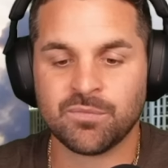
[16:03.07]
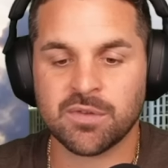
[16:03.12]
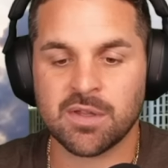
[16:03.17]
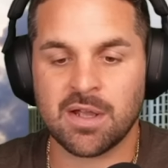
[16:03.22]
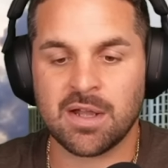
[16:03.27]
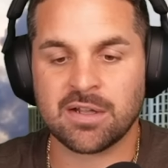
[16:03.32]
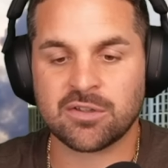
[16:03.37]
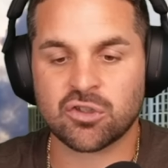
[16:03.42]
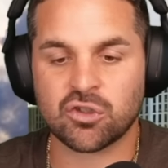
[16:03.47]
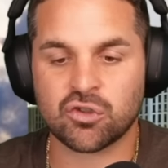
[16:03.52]

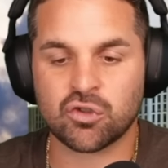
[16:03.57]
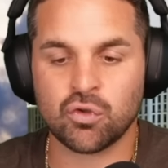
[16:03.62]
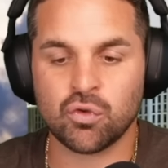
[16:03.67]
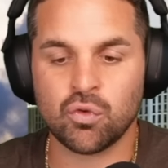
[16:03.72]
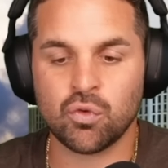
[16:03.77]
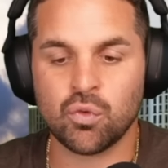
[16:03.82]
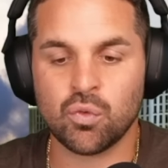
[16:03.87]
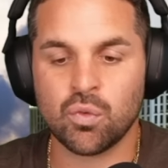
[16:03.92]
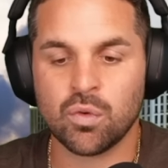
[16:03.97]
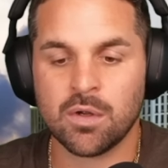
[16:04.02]

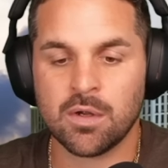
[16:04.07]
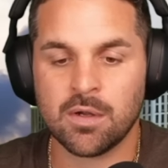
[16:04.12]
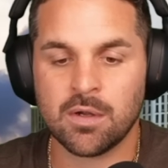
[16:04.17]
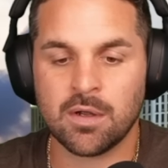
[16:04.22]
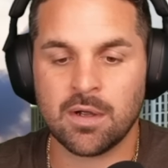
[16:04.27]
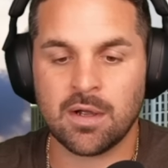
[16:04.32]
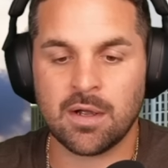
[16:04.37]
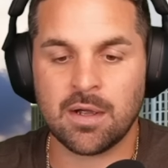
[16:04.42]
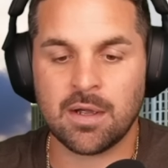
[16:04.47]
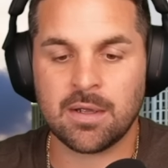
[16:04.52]
to
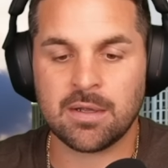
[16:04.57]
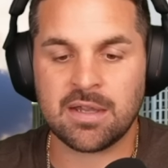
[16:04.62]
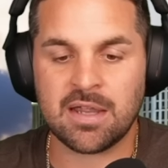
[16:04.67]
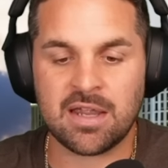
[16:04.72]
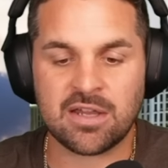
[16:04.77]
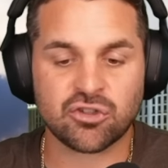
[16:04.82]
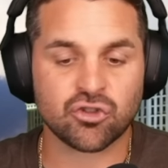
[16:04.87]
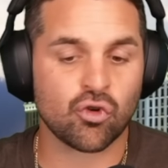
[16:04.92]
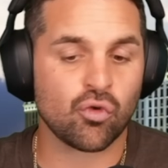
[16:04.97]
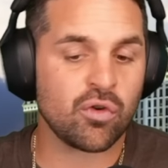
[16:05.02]

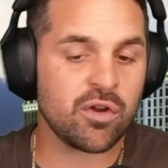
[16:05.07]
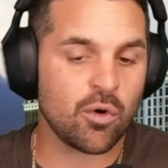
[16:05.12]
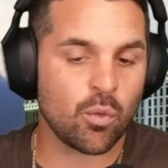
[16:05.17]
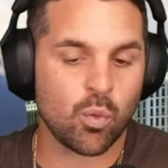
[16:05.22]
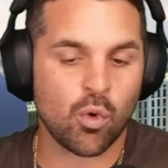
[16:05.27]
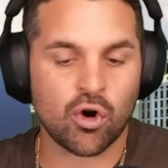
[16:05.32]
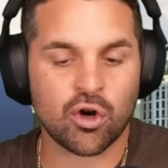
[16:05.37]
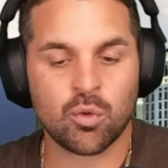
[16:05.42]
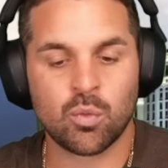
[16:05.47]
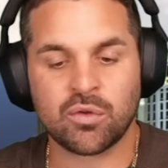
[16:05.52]
his career
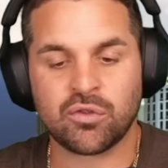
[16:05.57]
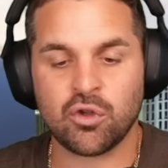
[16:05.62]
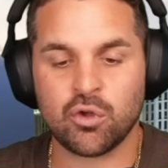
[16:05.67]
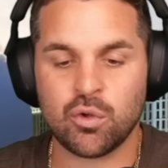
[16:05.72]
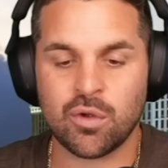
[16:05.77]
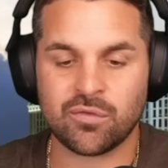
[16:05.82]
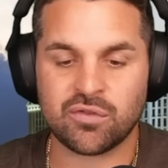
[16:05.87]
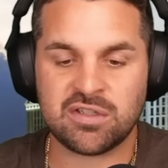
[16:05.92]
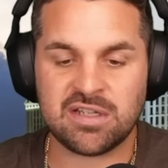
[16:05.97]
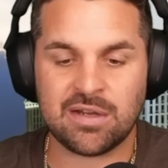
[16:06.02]
working with
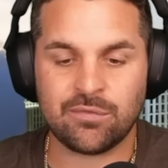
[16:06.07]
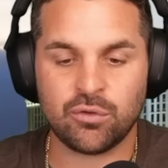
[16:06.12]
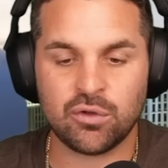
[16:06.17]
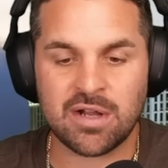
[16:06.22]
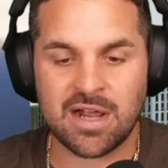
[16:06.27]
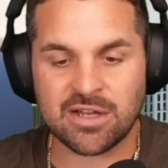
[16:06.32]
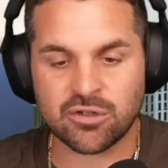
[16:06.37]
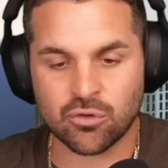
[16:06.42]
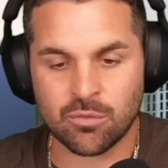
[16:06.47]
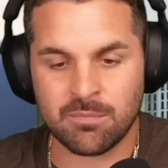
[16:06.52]
the UFC. If you
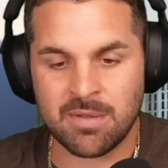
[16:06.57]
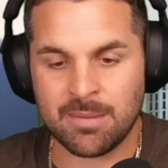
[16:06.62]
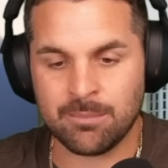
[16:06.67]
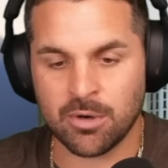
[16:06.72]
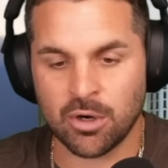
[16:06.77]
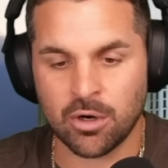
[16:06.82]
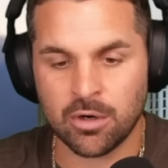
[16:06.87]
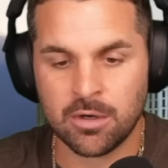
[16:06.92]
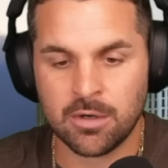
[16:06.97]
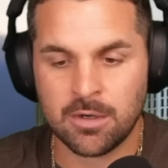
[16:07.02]
guys
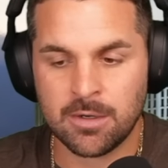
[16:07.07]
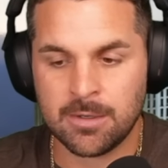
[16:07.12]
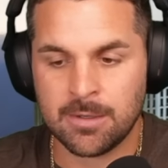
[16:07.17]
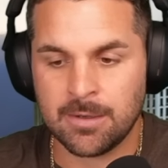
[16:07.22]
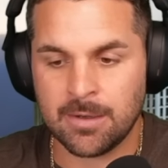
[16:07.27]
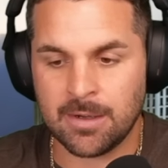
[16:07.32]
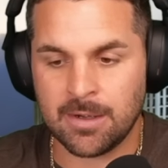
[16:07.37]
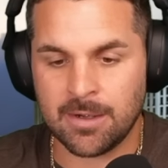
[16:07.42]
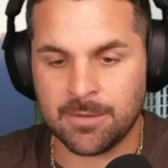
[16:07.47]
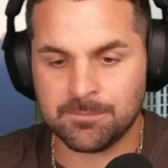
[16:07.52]
remember,
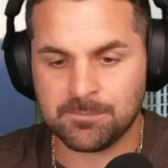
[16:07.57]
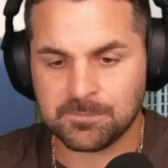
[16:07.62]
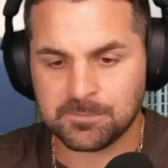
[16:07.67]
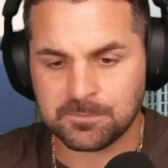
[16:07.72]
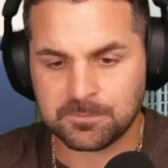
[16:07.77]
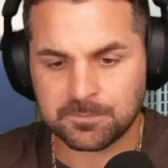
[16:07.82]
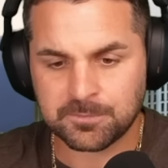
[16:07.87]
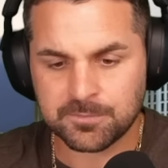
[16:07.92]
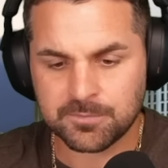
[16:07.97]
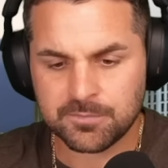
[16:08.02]

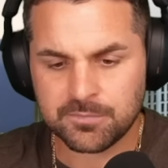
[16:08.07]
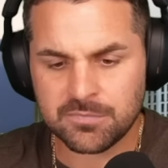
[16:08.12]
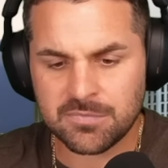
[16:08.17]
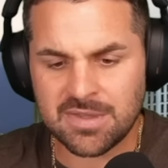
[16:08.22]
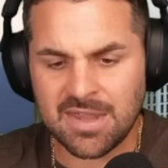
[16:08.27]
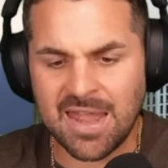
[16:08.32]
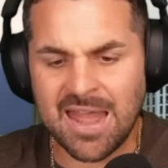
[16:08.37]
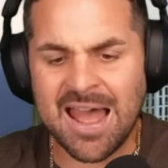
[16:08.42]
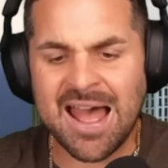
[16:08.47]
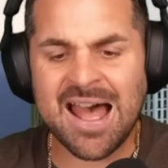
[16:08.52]

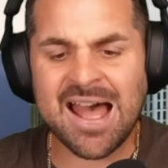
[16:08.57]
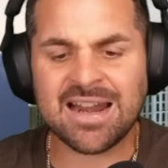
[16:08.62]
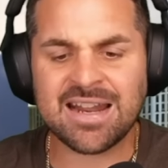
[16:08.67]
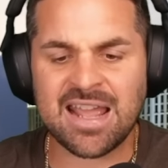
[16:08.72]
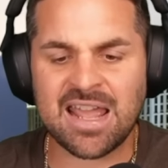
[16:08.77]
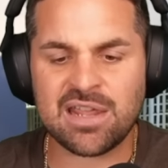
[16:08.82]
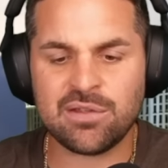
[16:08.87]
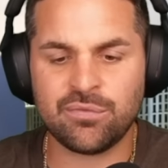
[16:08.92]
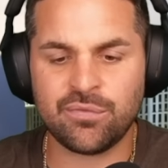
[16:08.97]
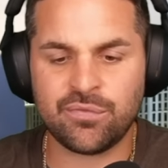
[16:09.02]

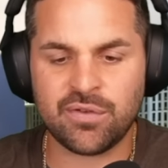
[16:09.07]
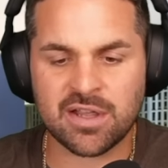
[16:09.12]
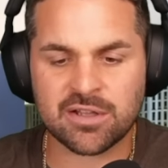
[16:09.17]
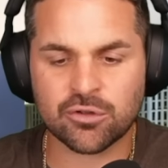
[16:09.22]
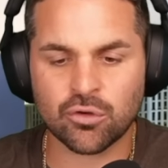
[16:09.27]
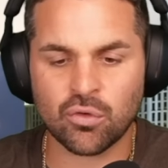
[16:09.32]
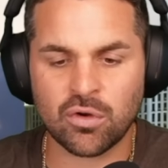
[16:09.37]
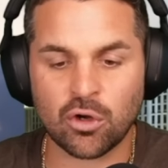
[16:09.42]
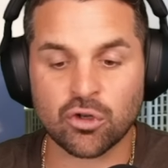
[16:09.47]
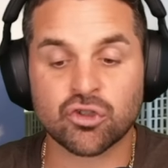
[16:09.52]

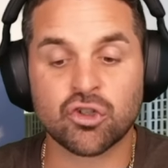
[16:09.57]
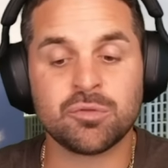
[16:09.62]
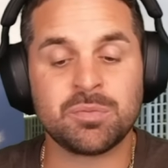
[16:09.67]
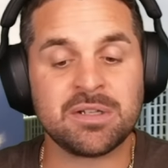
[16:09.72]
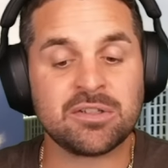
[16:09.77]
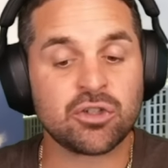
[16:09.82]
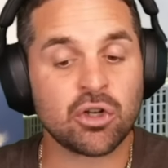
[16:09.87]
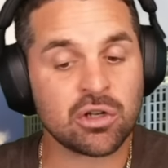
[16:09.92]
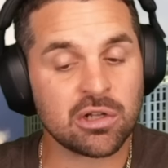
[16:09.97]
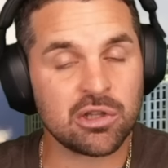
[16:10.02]

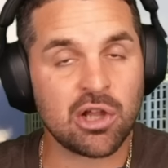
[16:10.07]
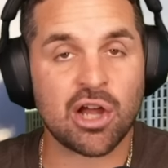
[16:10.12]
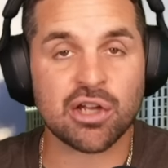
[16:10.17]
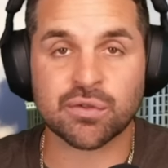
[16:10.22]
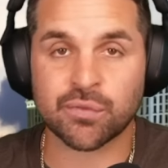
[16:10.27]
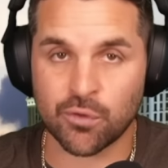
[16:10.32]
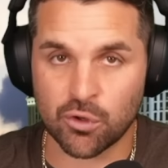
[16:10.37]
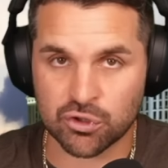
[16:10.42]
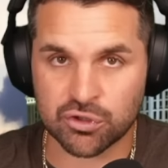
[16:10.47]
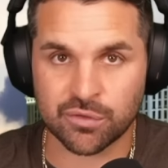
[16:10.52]
took a
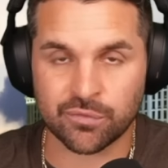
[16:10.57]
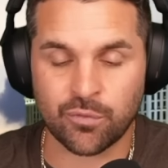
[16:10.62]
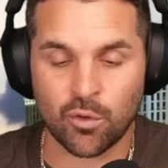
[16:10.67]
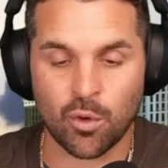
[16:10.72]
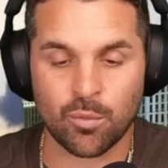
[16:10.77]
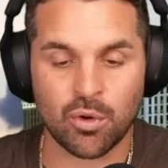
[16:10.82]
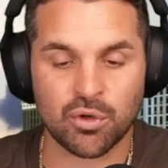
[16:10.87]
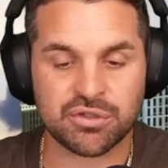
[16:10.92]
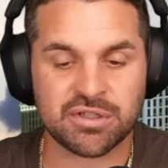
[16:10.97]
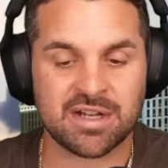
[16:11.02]
loss first and
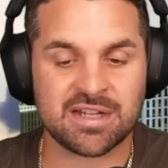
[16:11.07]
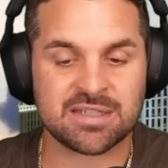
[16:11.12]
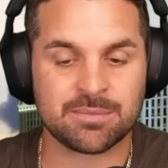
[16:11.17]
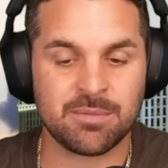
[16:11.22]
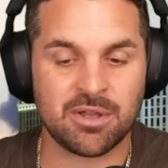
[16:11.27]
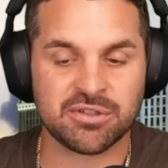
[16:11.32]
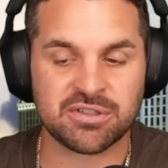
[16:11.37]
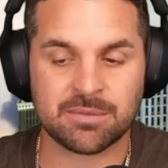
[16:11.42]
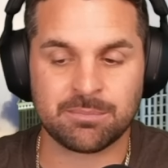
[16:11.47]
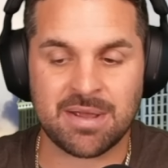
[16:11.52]
foremost against
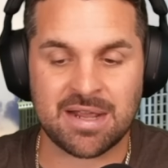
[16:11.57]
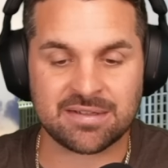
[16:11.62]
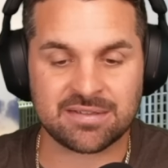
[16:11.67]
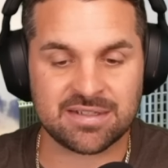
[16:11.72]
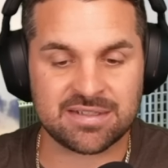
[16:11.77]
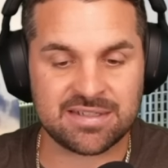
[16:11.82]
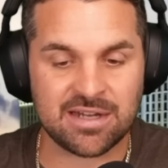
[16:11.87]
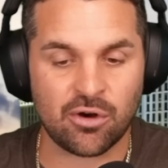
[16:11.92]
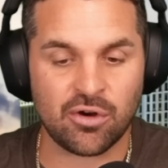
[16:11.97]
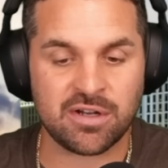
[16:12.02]
Melsik
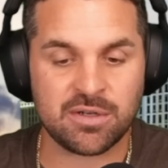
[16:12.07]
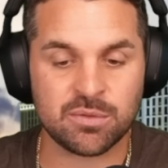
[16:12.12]
Bagdasarian. He